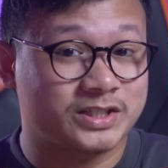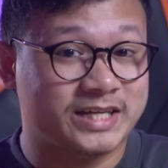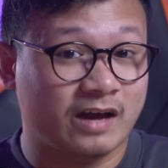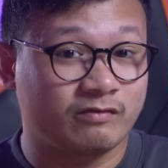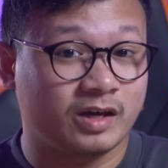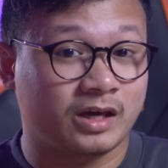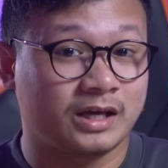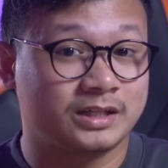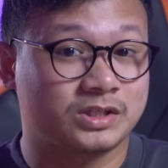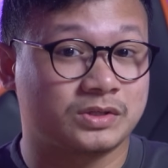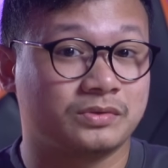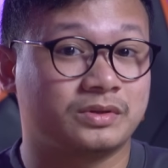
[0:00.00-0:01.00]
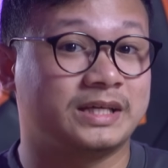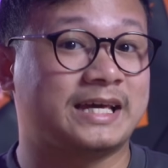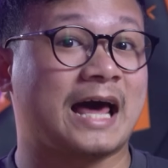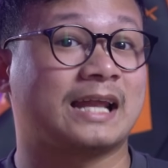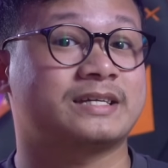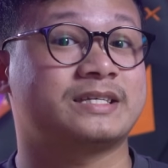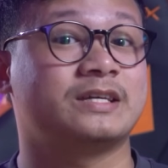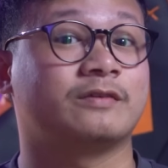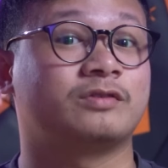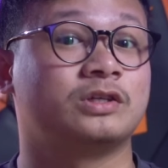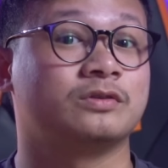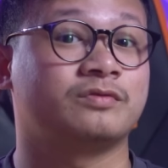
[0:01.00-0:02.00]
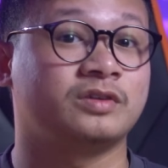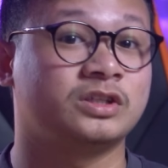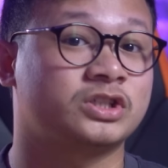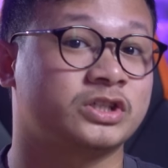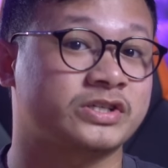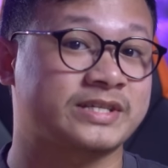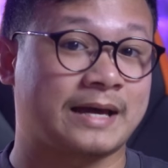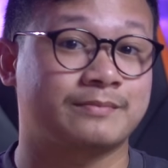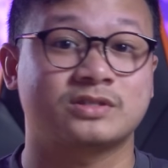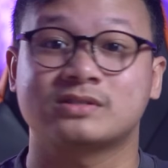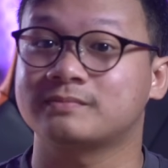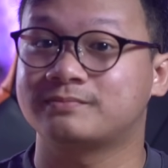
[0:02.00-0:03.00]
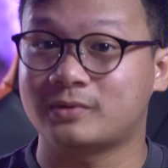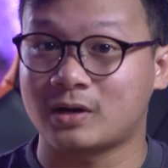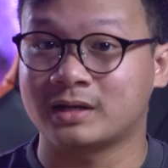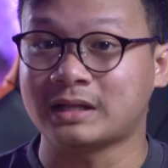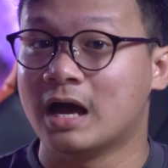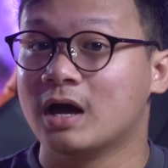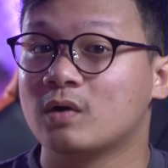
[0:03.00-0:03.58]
are diving into the galaxy of new features Samsung brought